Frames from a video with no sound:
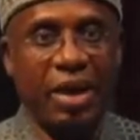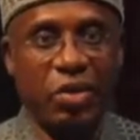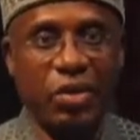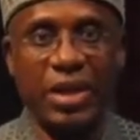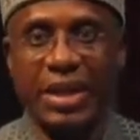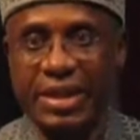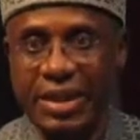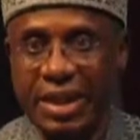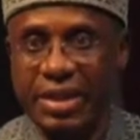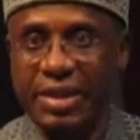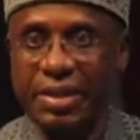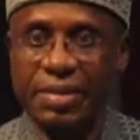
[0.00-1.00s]
I close at
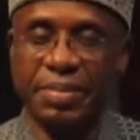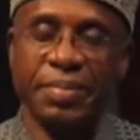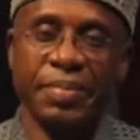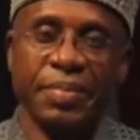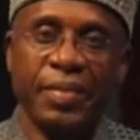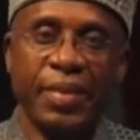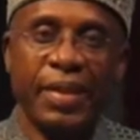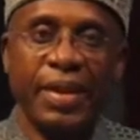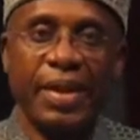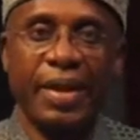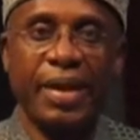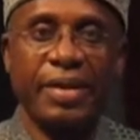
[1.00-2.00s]
6,
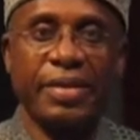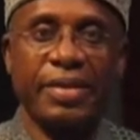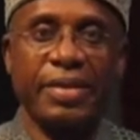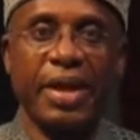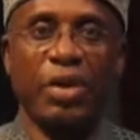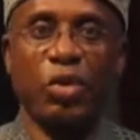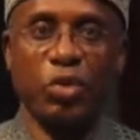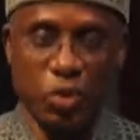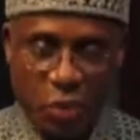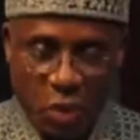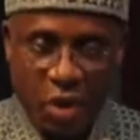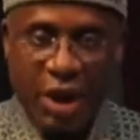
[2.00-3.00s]
and then go to
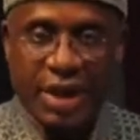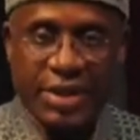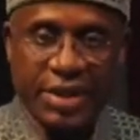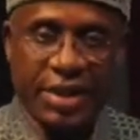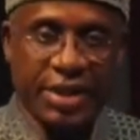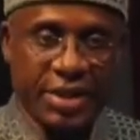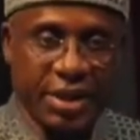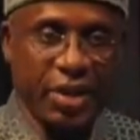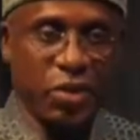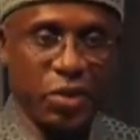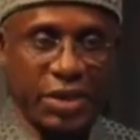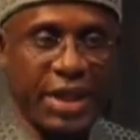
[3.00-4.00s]
work at 6 and
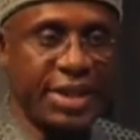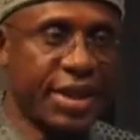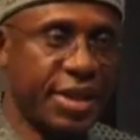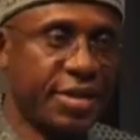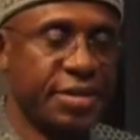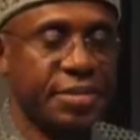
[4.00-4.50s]
close at 10.